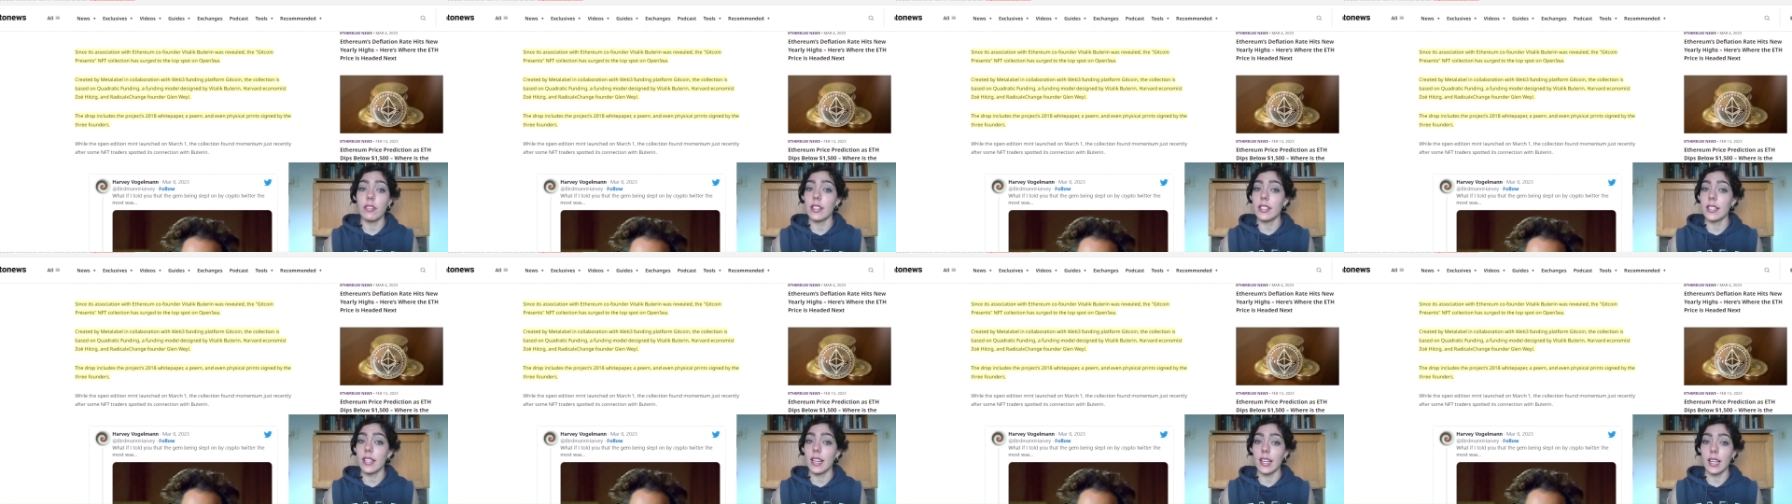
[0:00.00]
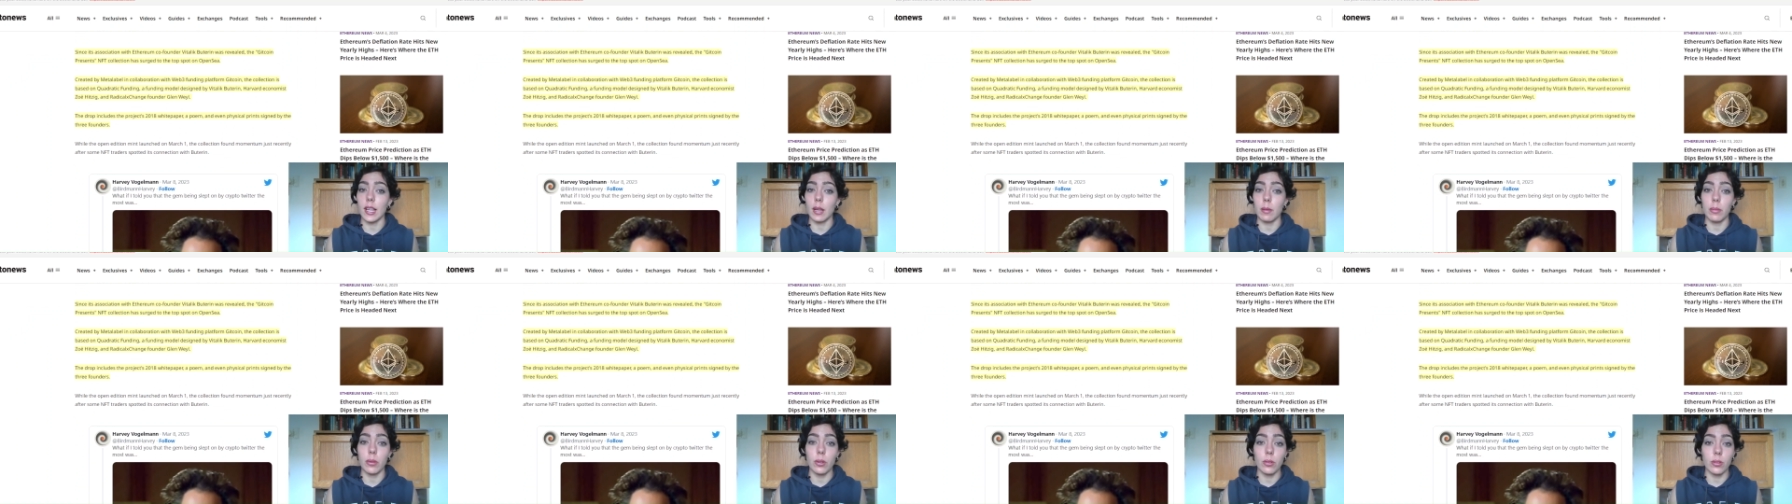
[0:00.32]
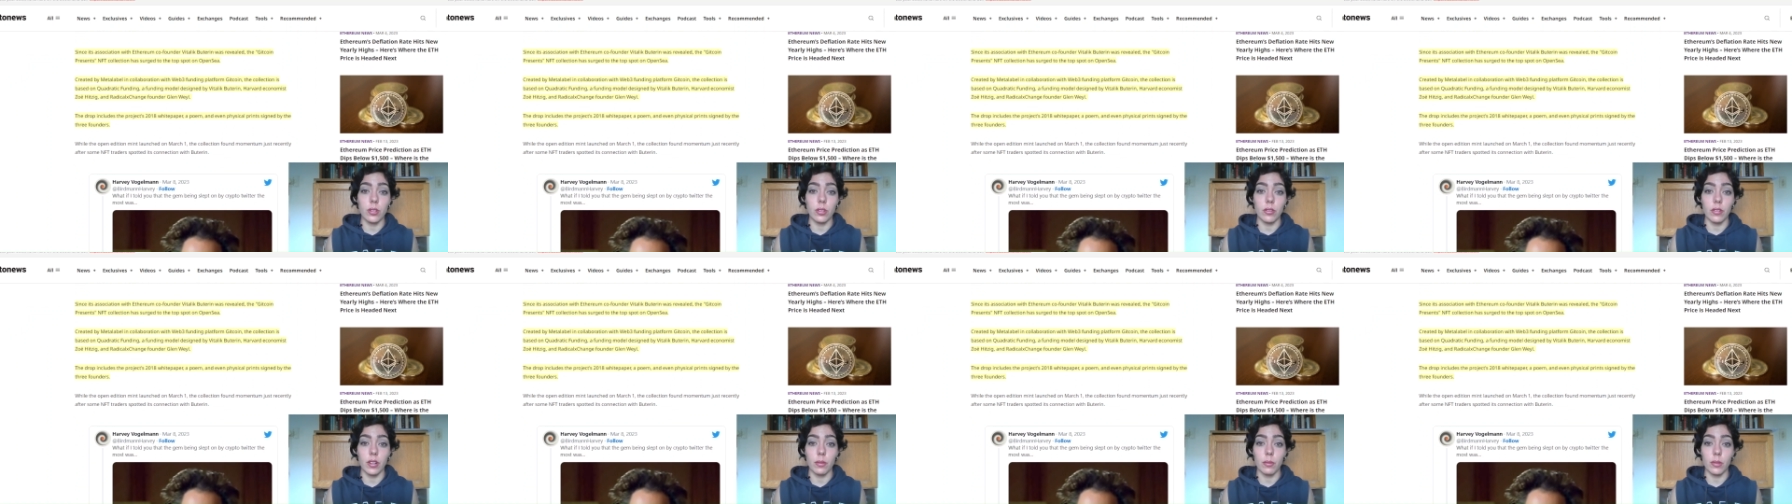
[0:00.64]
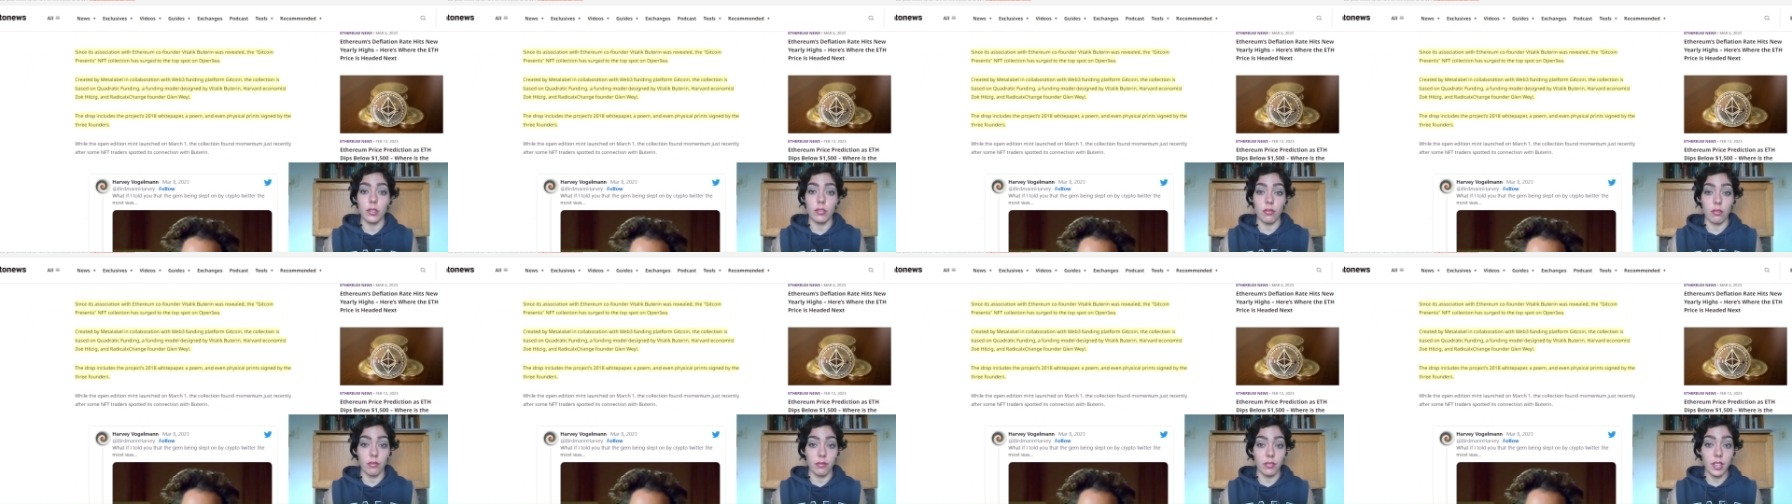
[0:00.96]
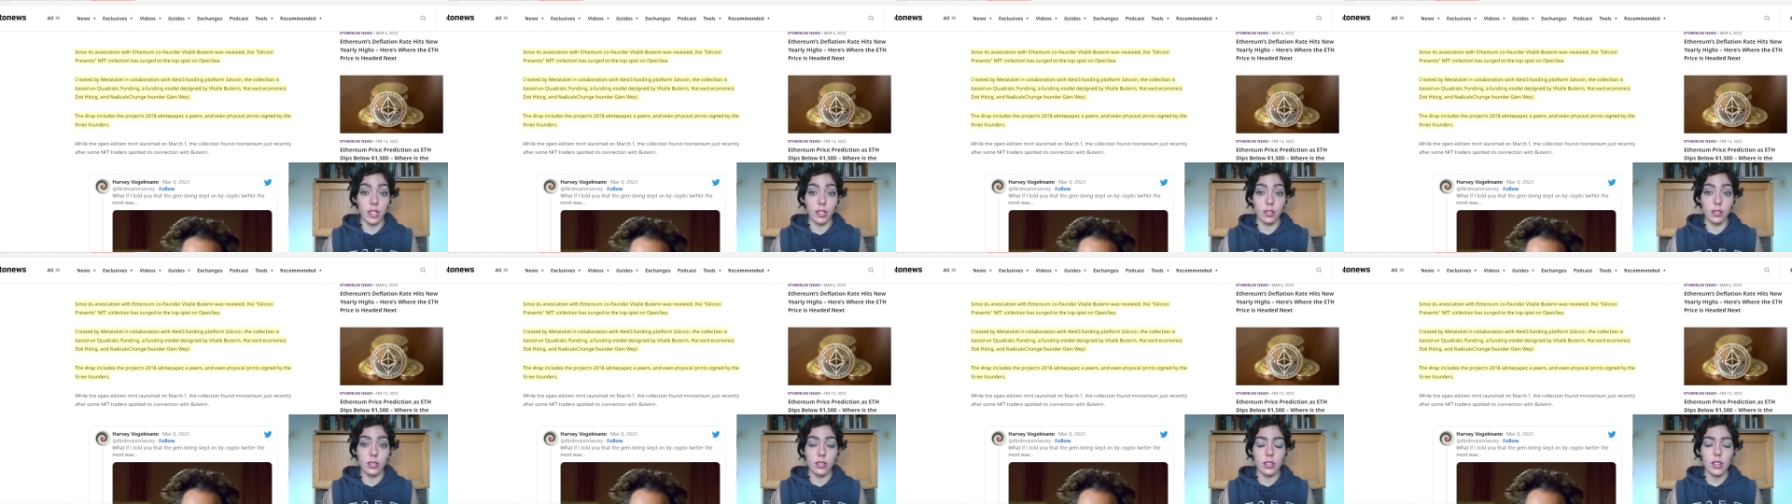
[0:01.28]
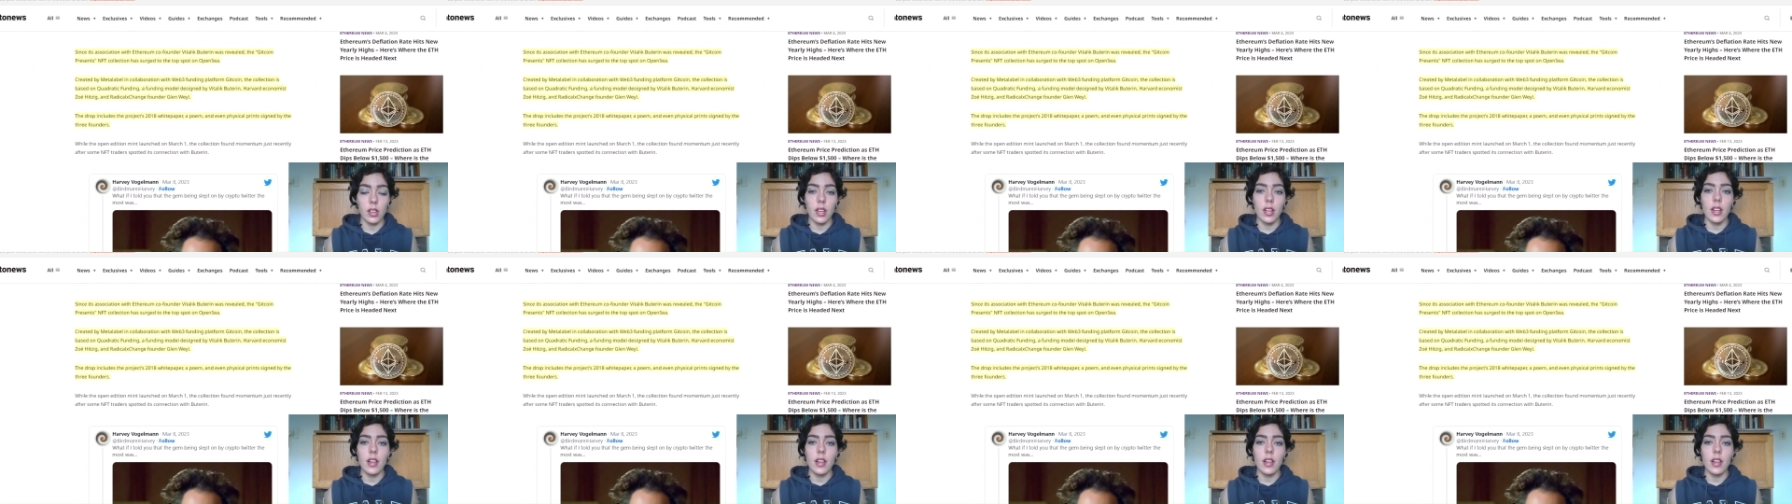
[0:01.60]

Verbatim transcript: Vitalik Buterin was revealed,